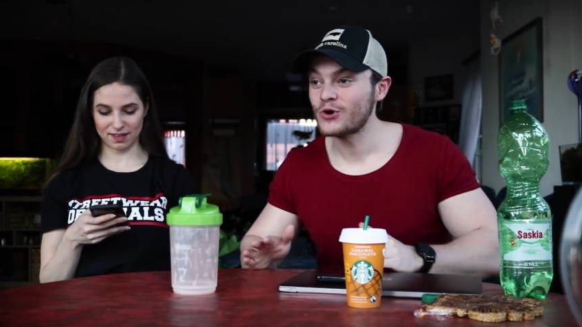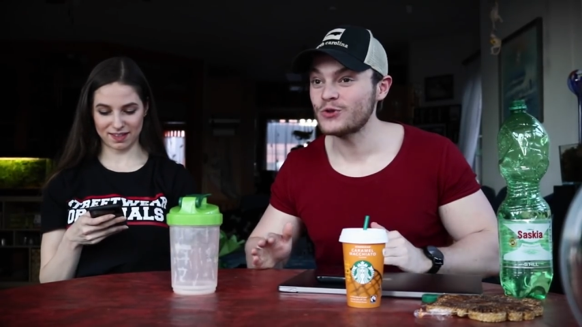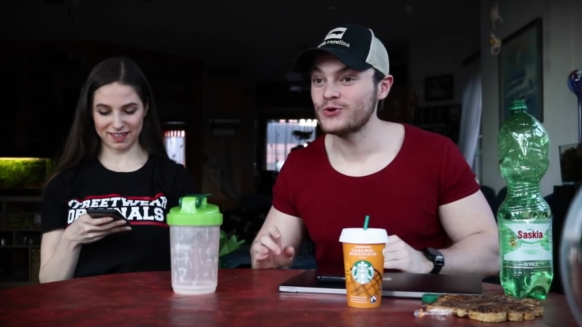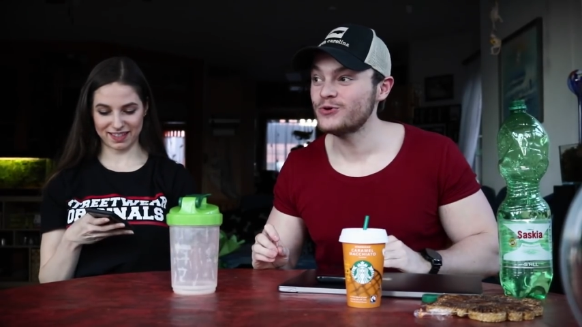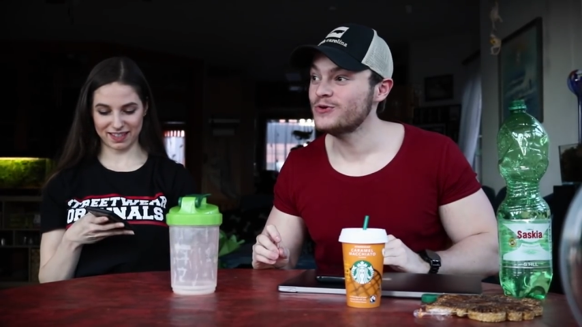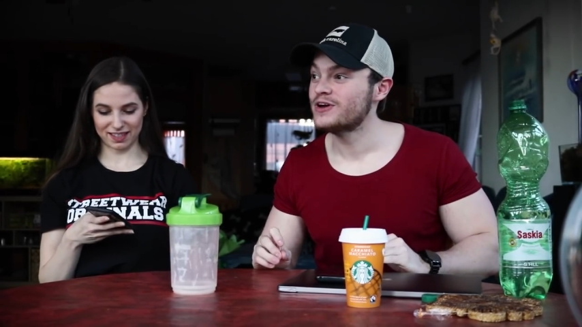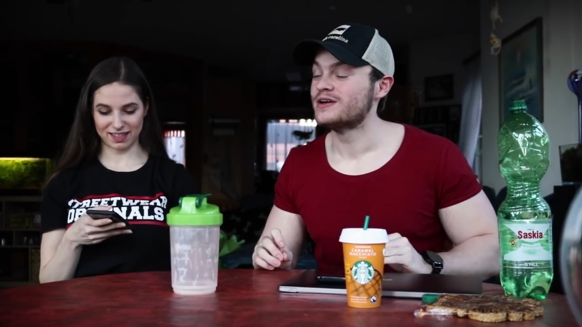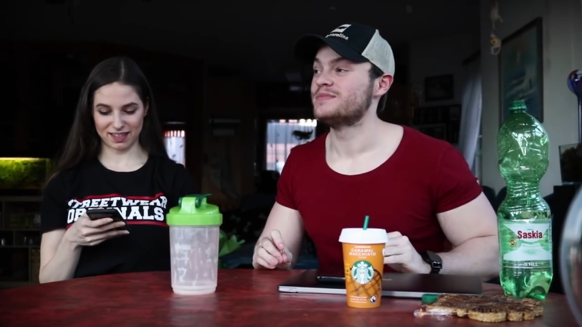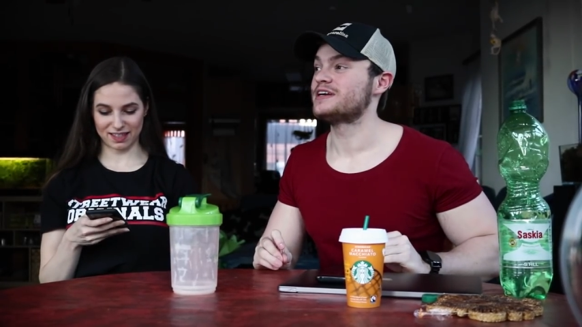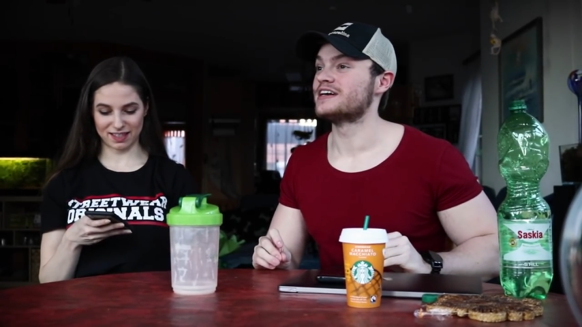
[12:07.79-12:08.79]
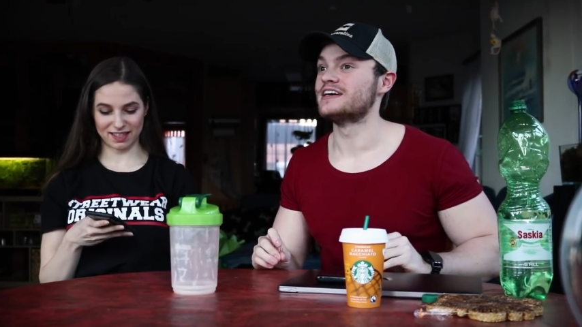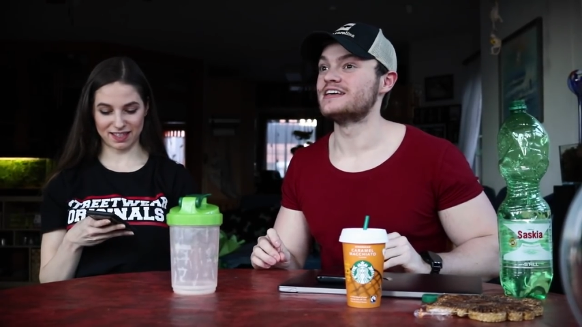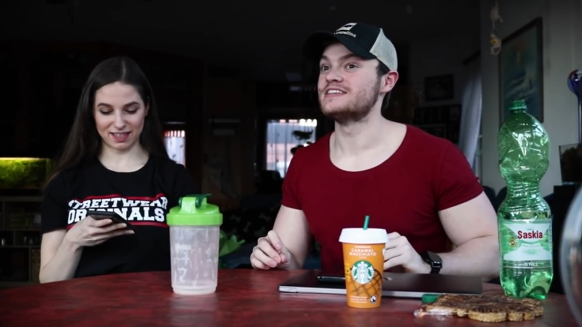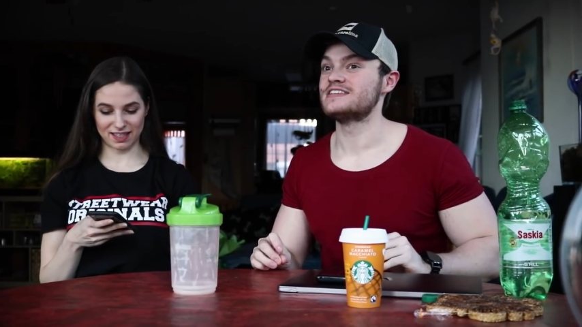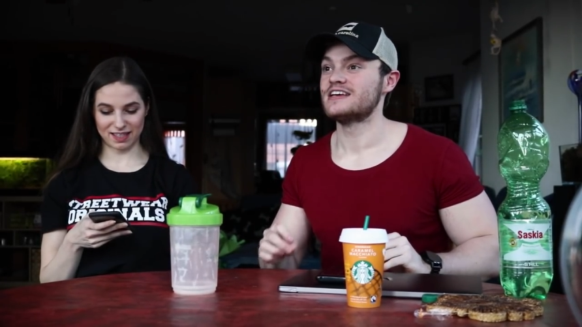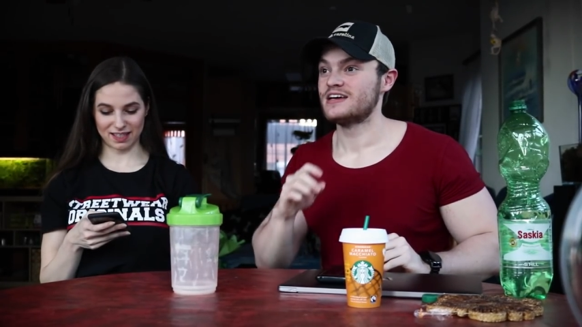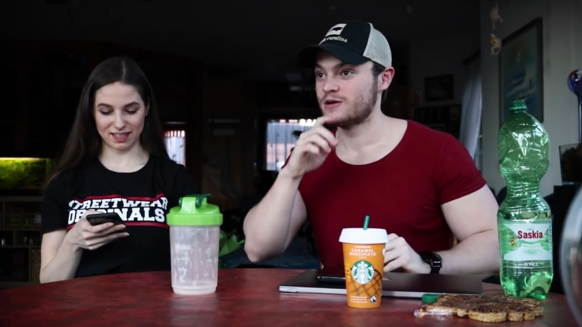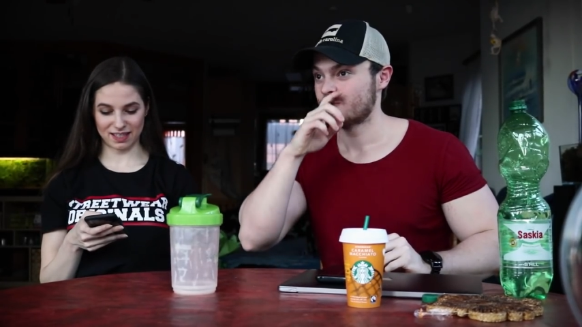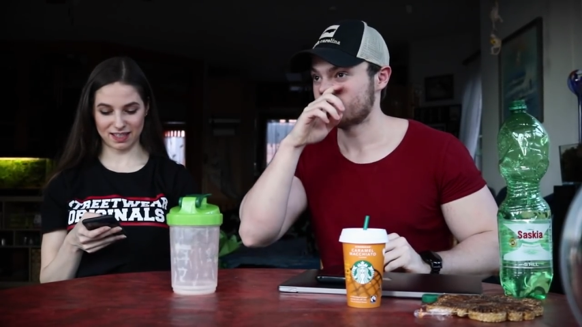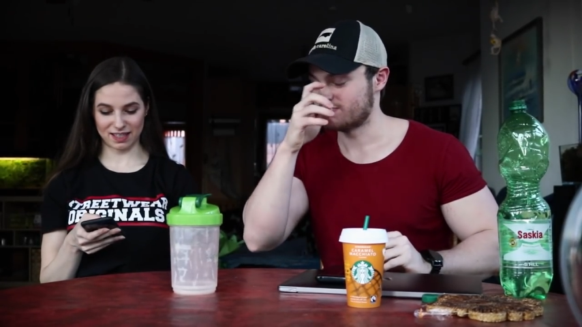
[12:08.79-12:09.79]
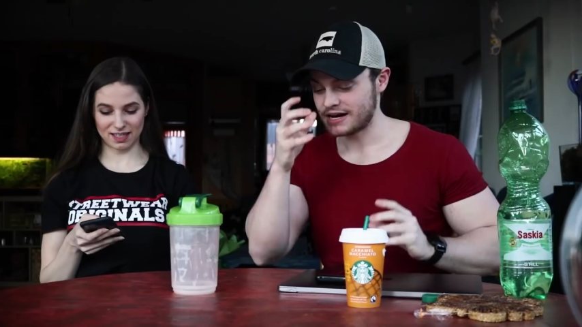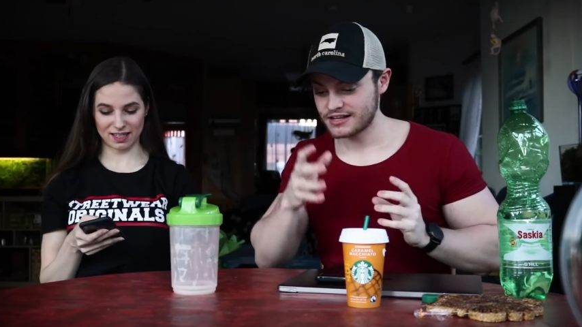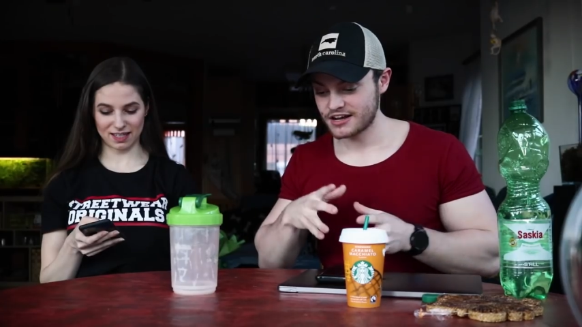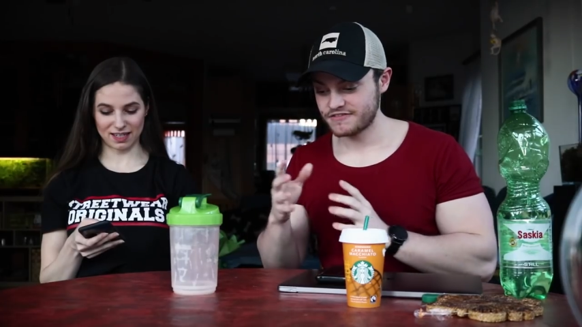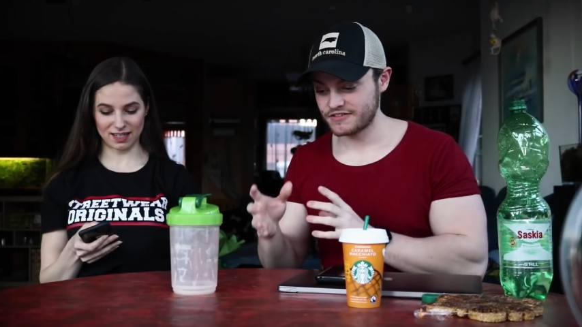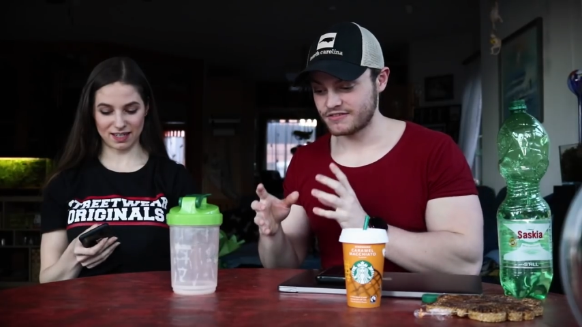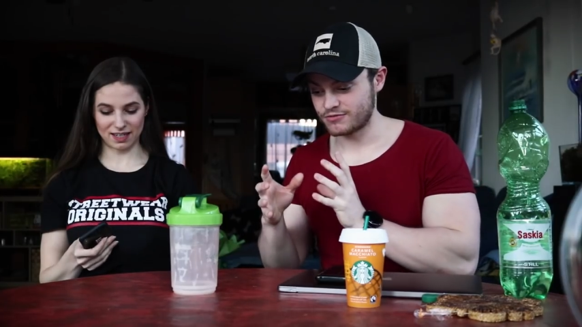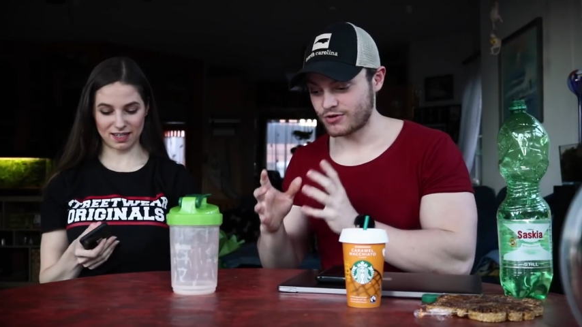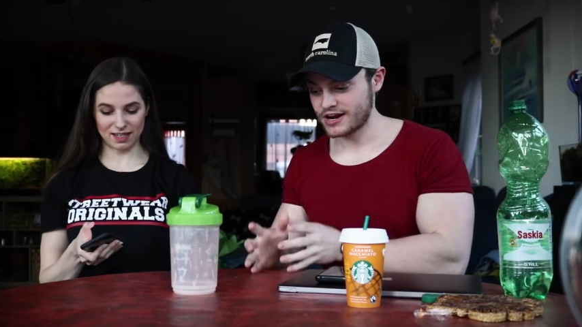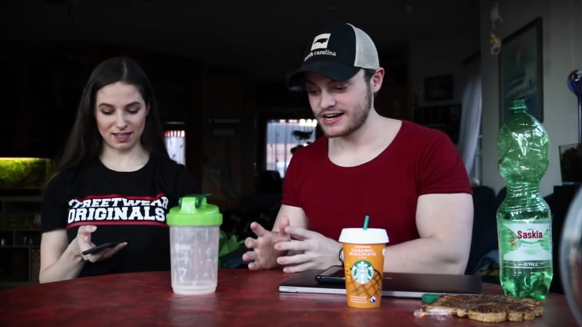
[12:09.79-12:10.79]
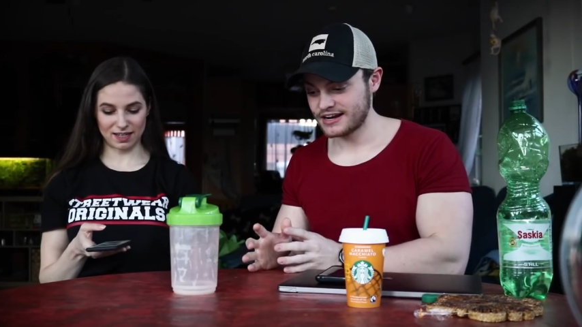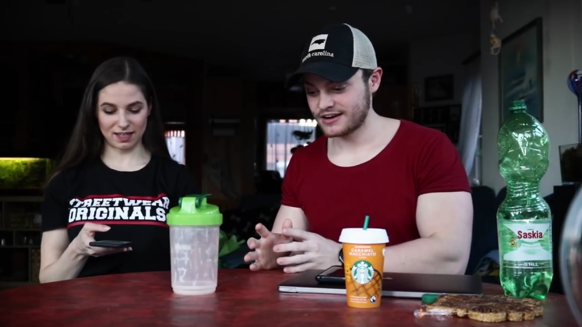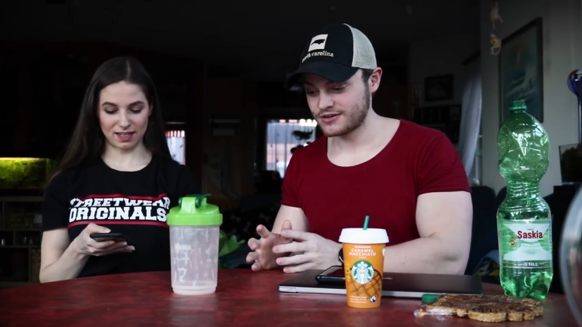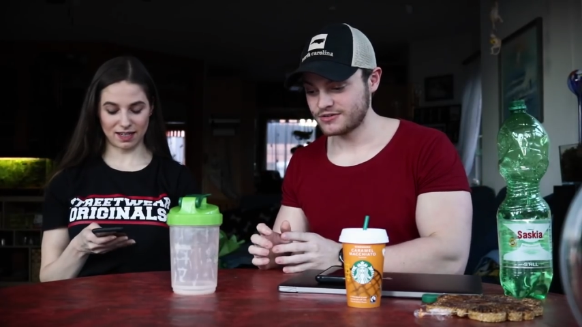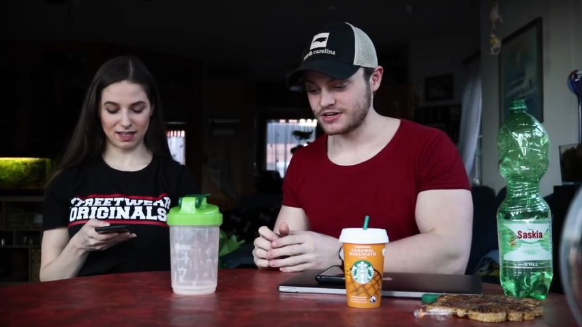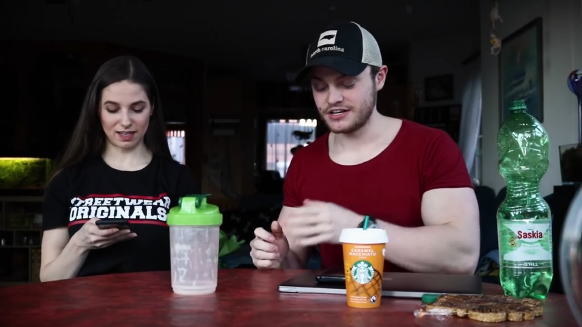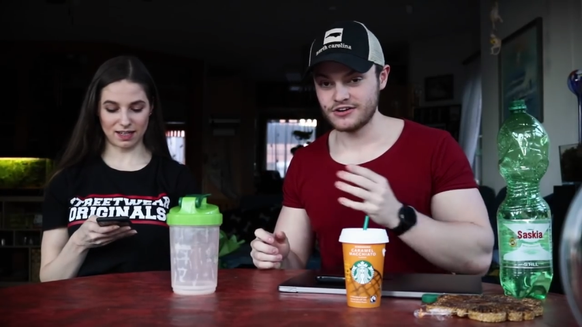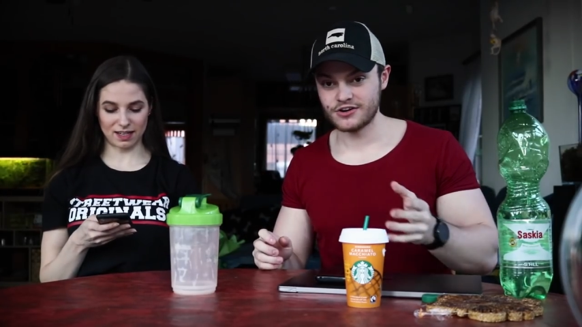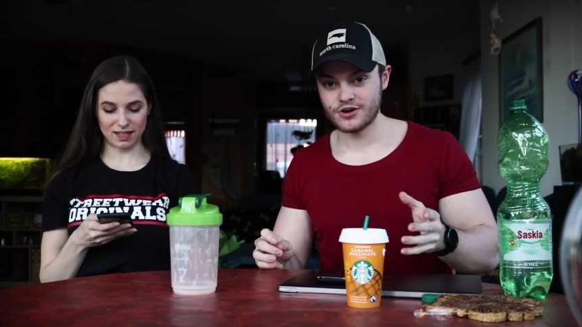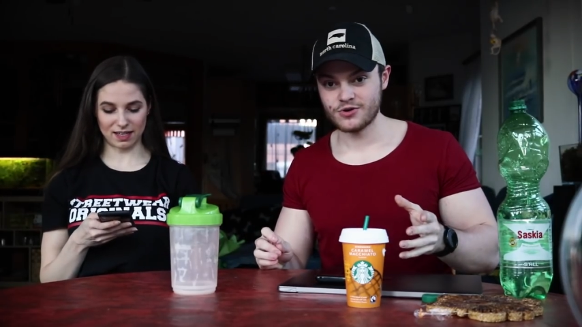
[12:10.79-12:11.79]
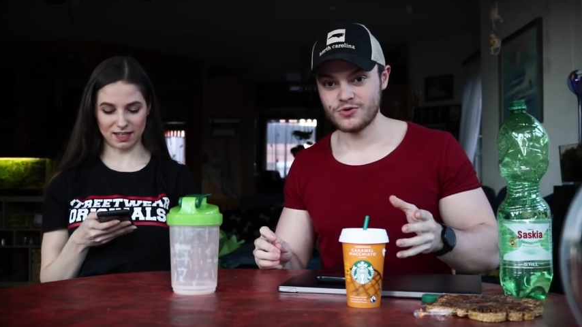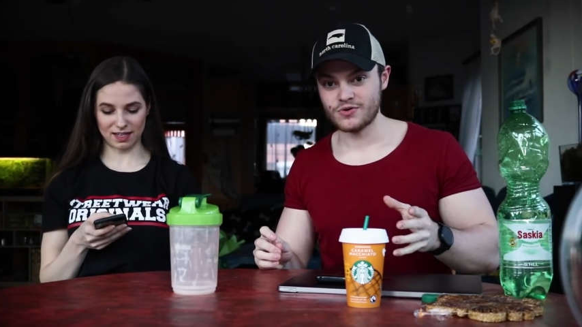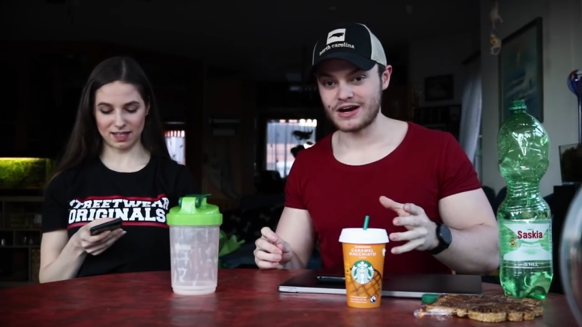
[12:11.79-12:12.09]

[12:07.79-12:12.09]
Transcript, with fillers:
Speaker 1: clue, because my life right now, a year ago,